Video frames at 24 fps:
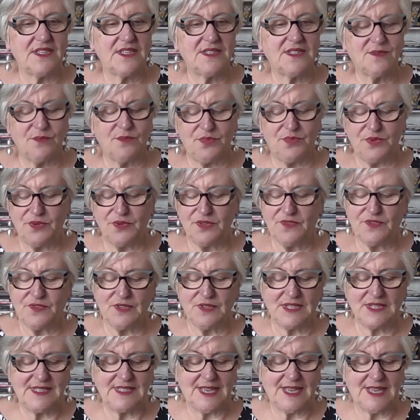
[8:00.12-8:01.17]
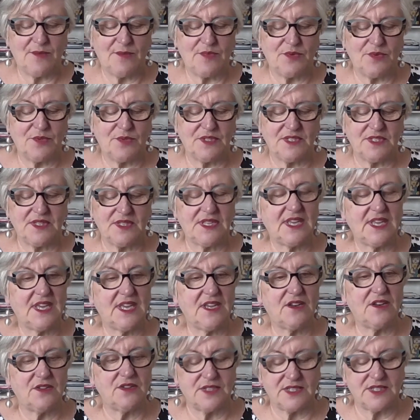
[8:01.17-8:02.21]
some beautiful examples in the
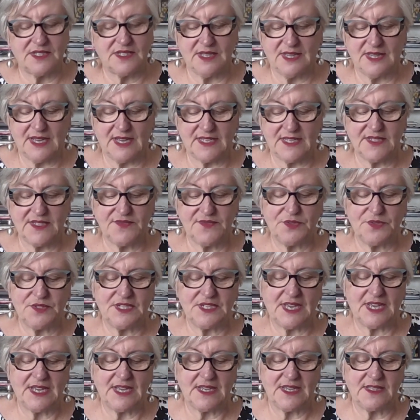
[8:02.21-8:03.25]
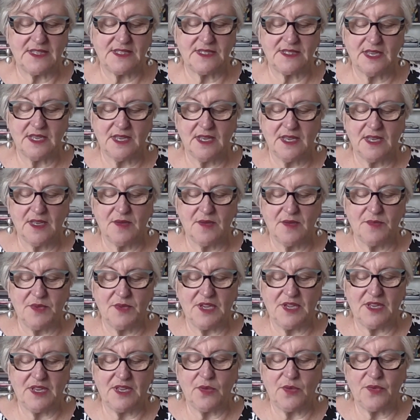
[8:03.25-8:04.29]
keynotes in the last few days,
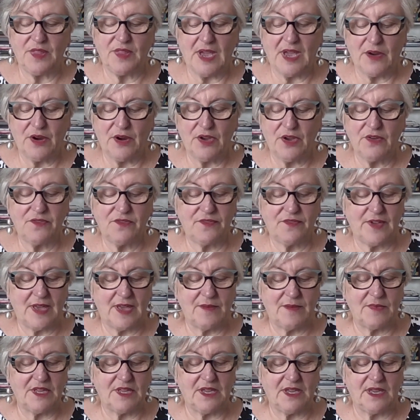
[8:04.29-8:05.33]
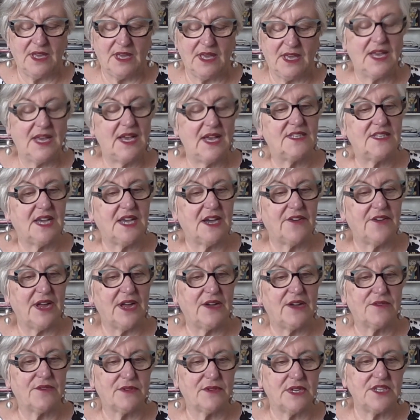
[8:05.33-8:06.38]
beginning with our own family and our
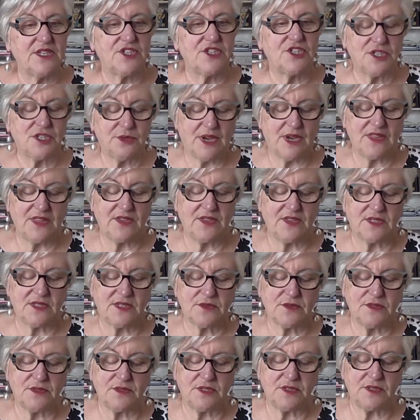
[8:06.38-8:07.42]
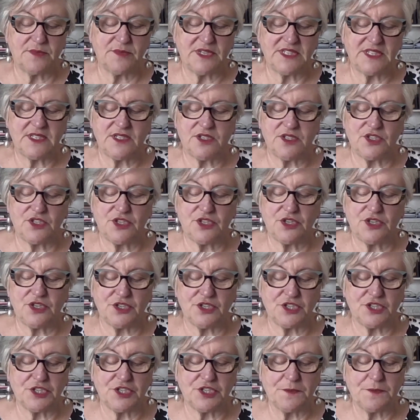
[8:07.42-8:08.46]
outreach to others through the domestic
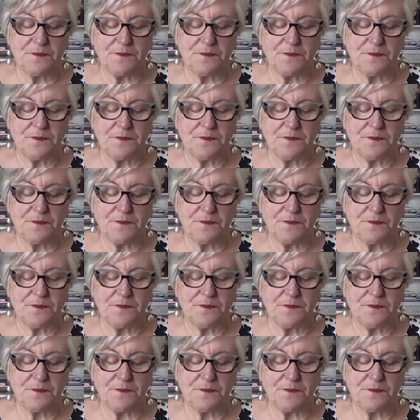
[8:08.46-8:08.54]
church.